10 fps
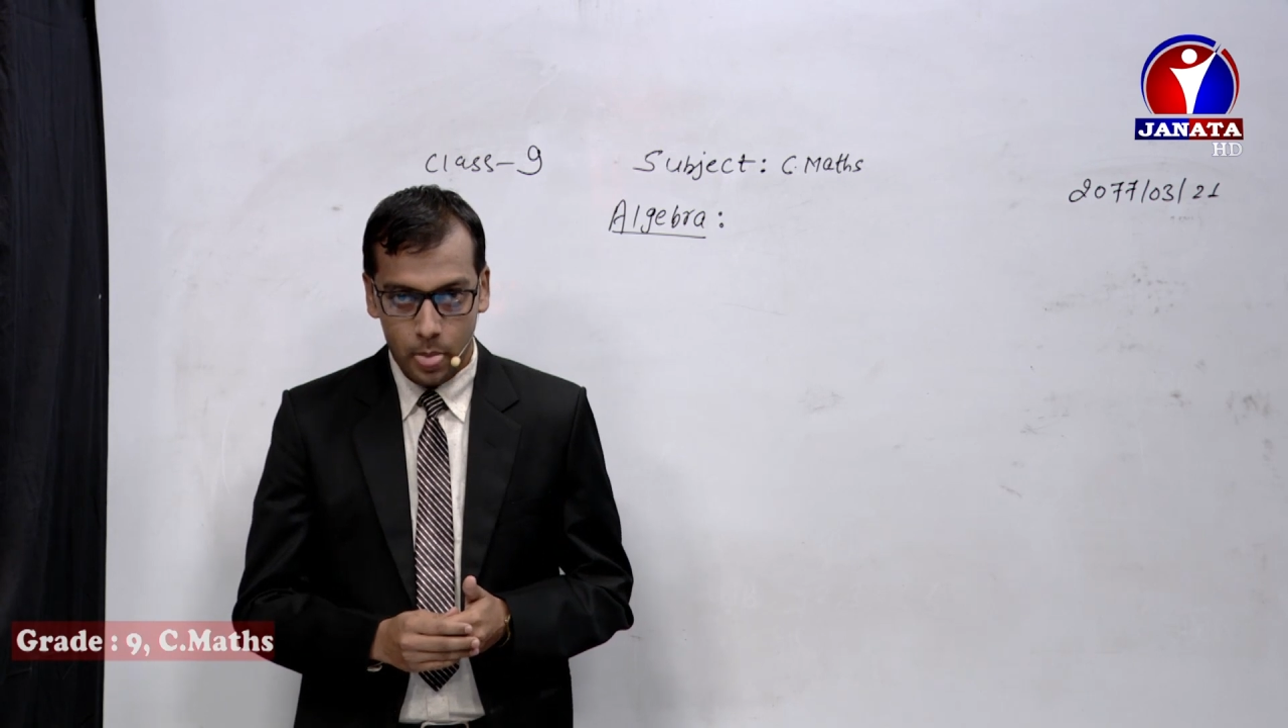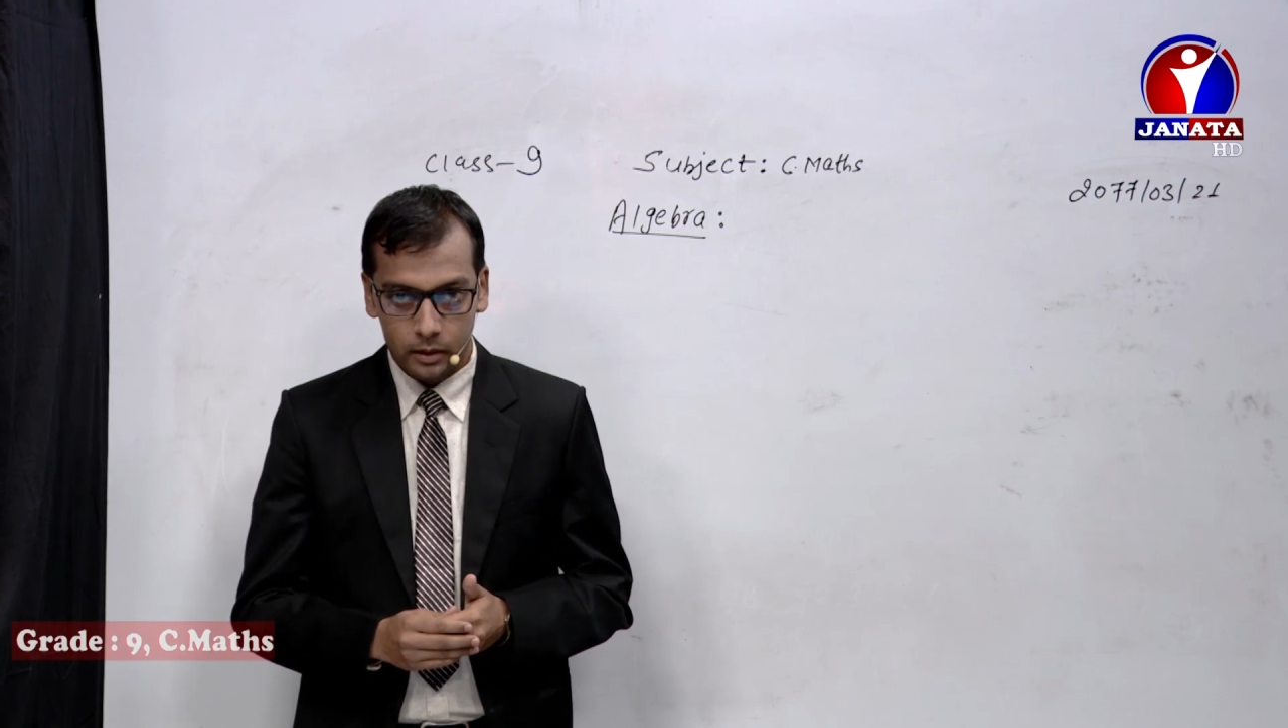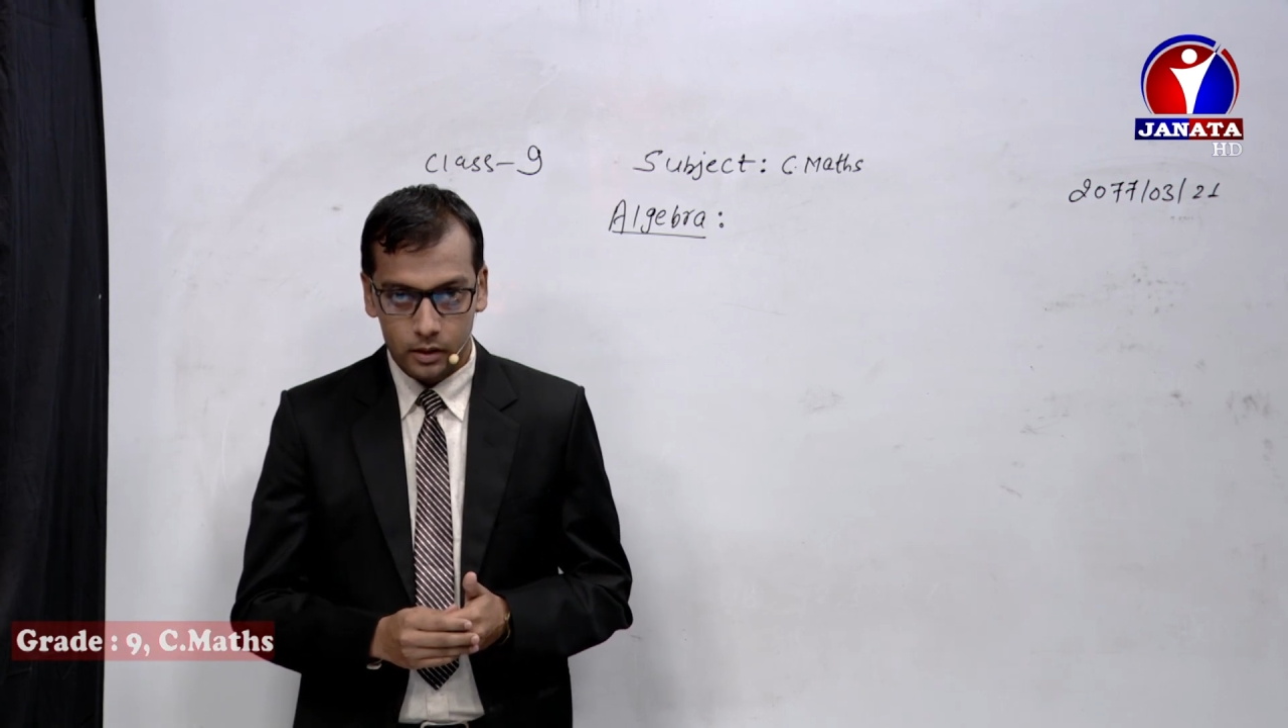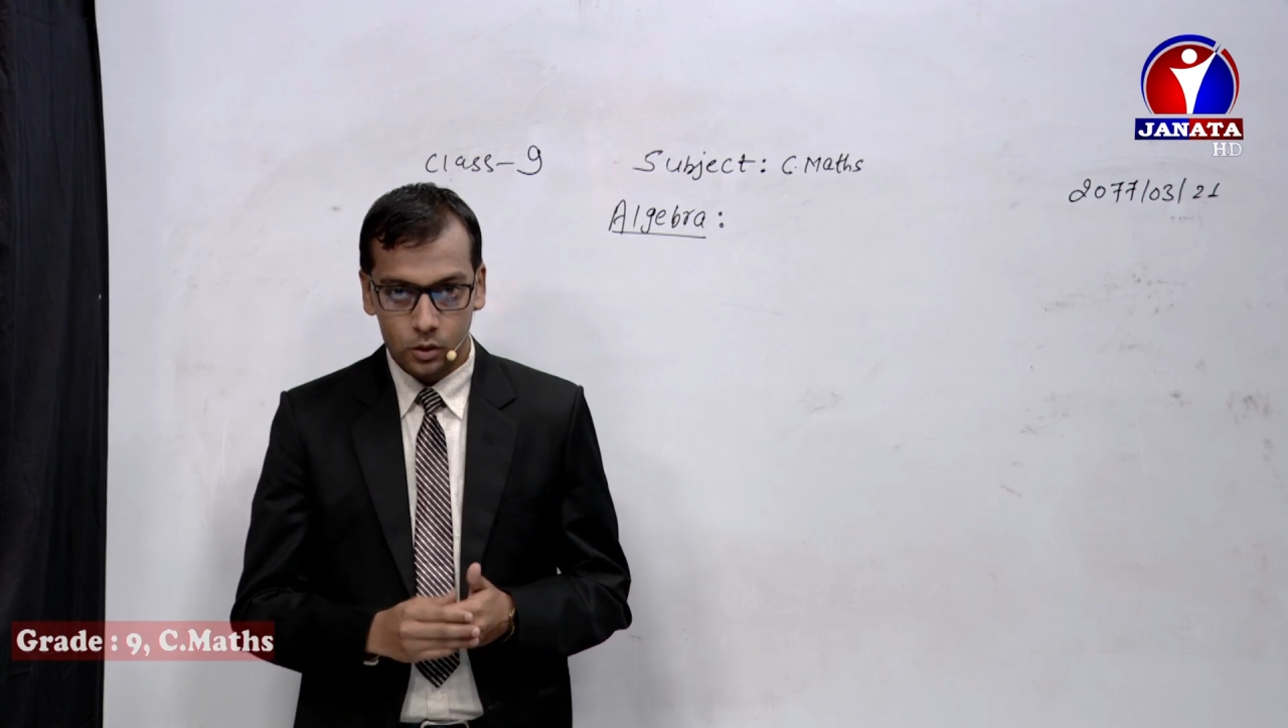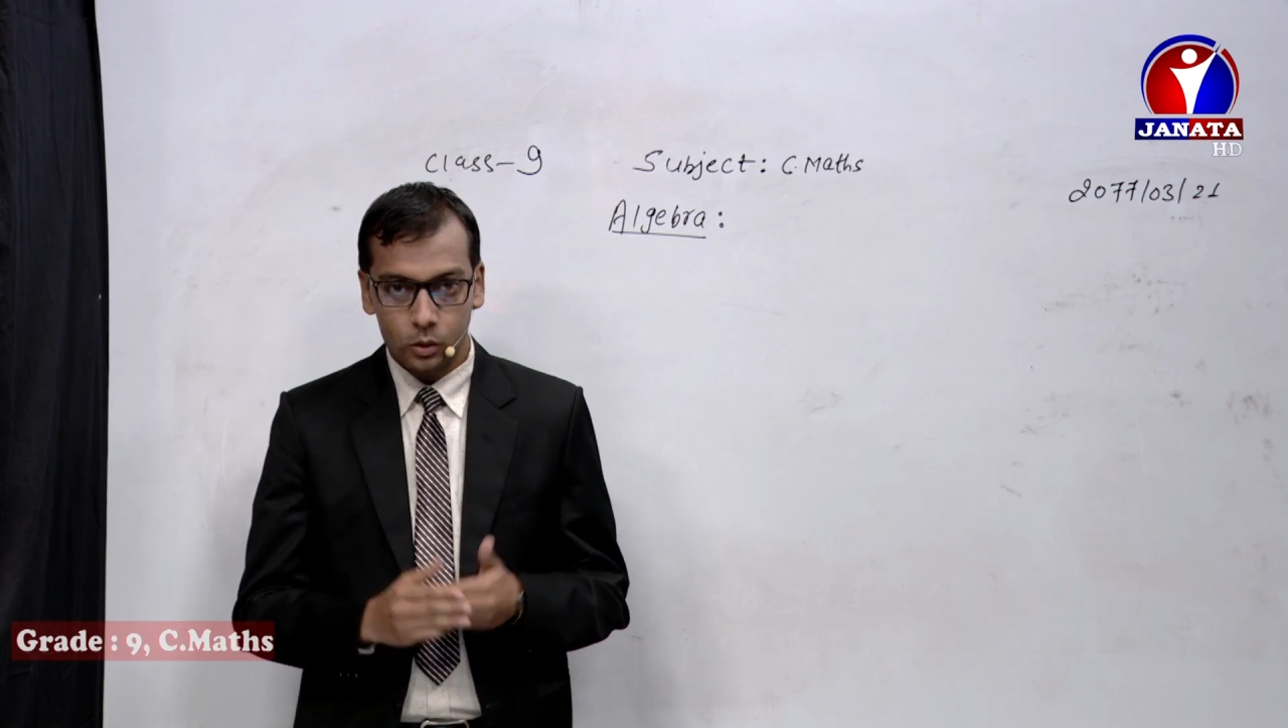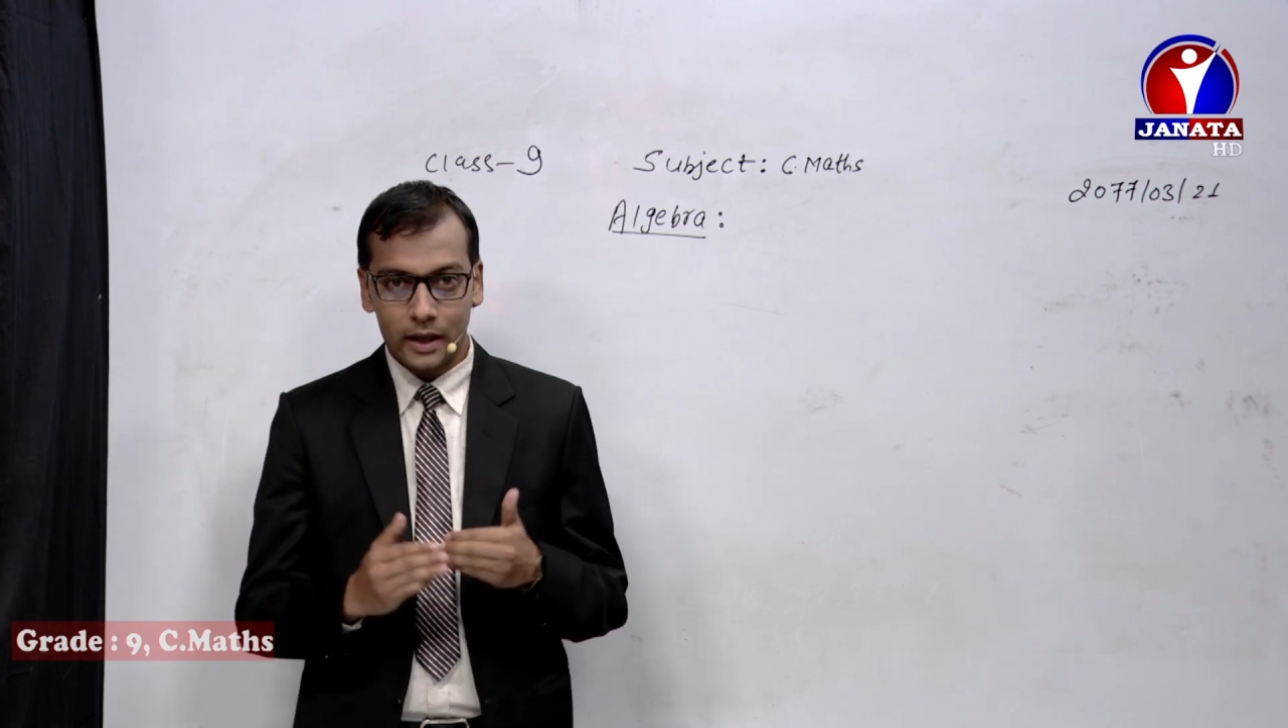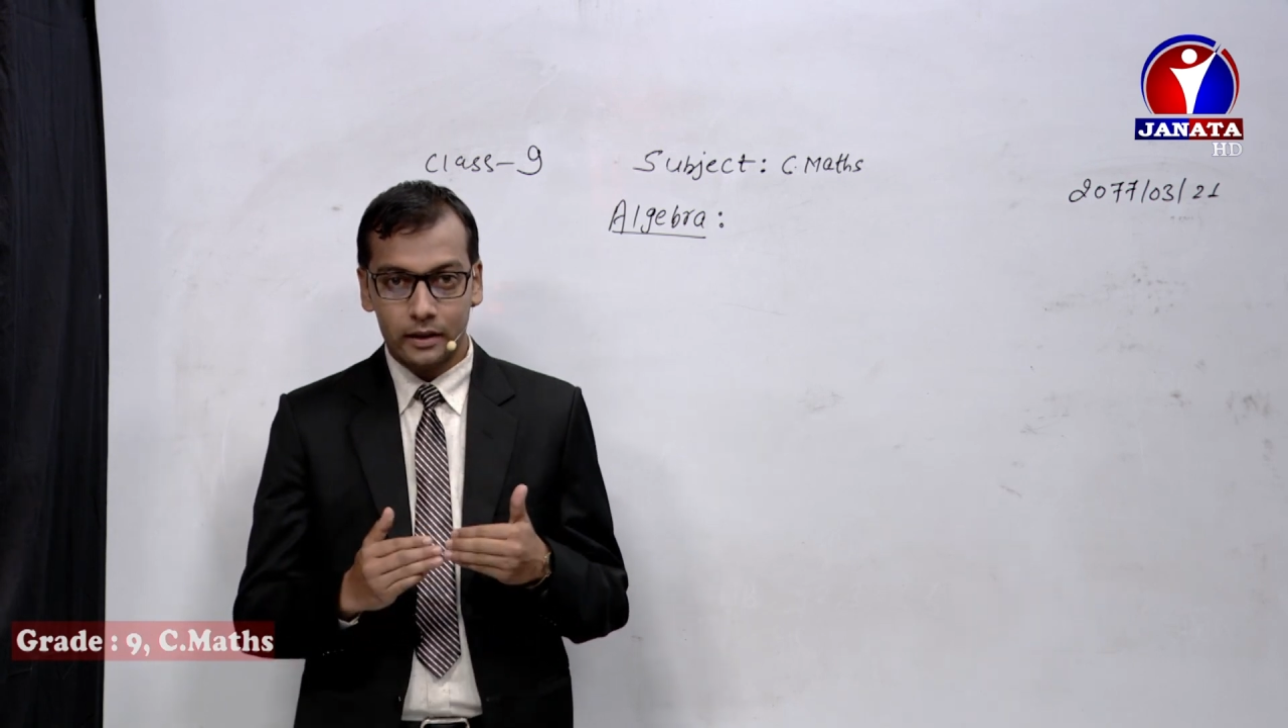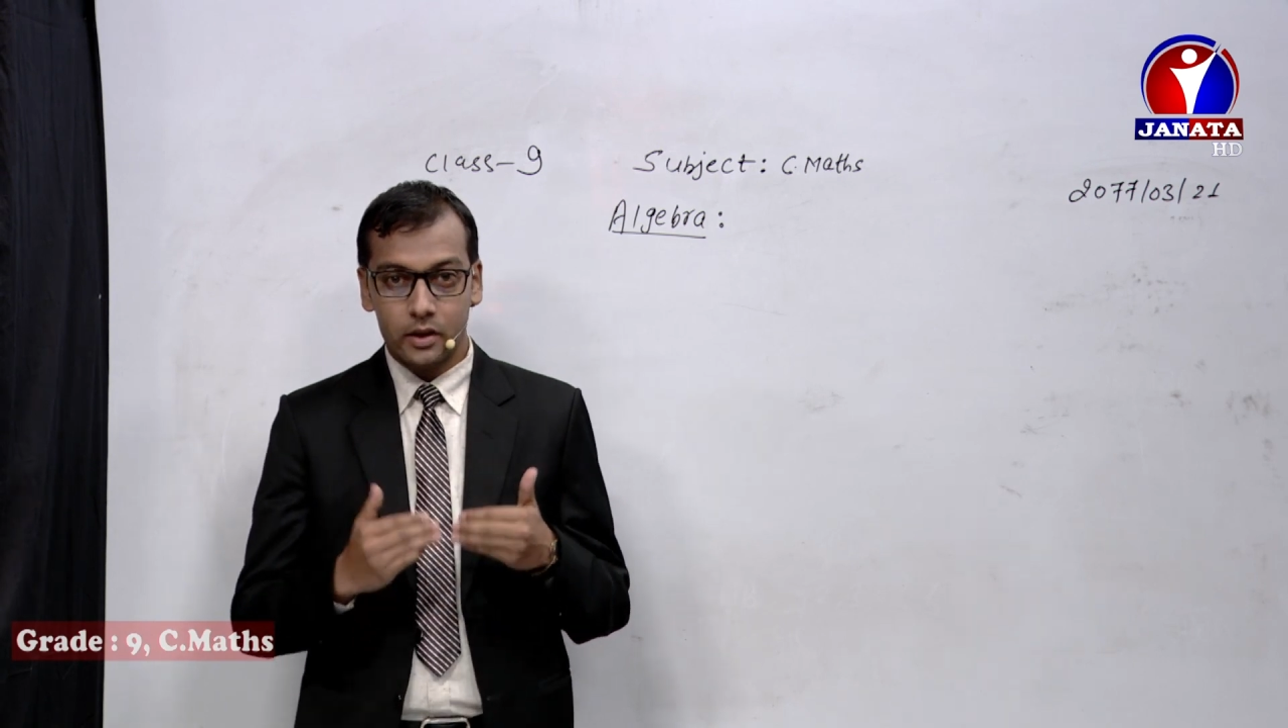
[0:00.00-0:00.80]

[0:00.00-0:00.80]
So at the